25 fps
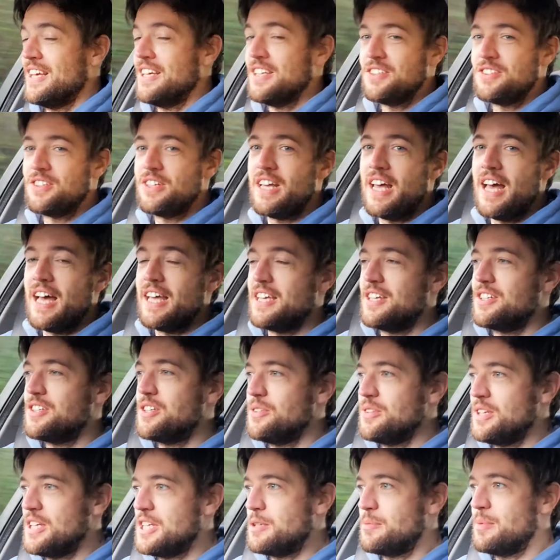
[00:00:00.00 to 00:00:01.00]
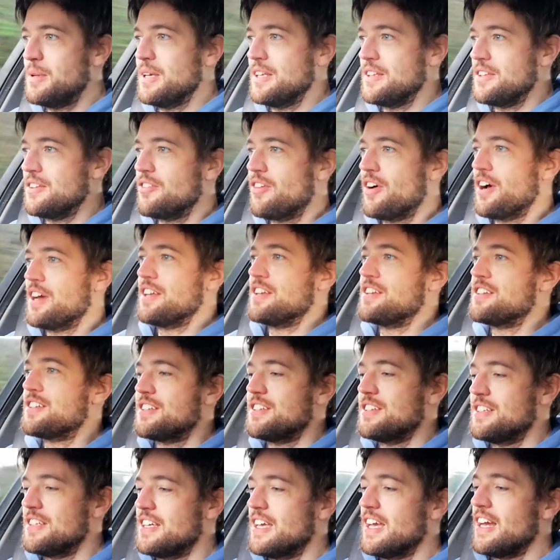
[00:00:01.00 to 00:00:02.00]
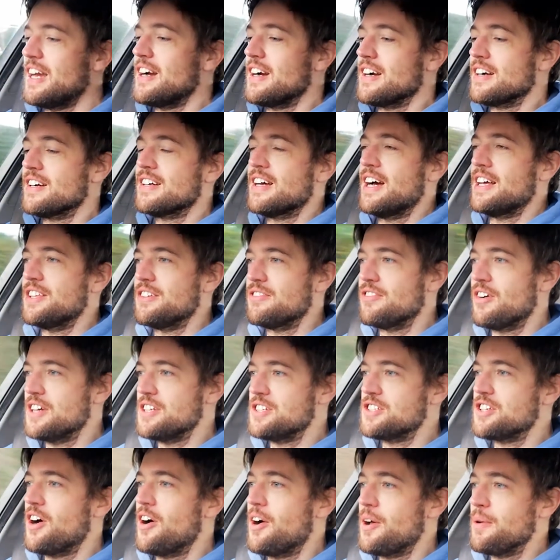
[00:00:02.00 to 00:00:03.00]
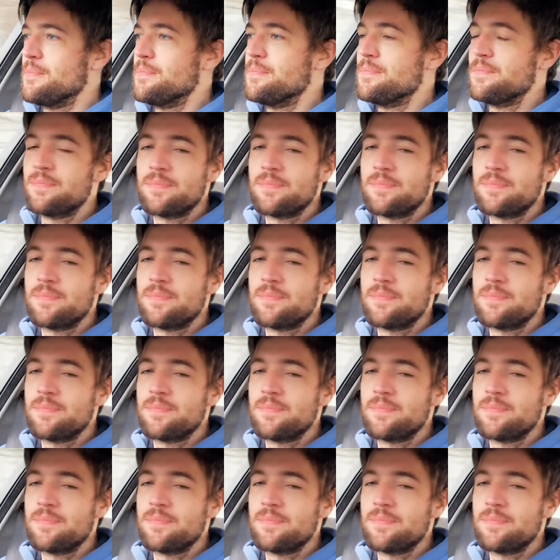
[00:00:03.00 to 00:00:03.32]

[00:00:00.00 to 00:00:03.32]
So yeah, you do need to be in the right gear at the right time.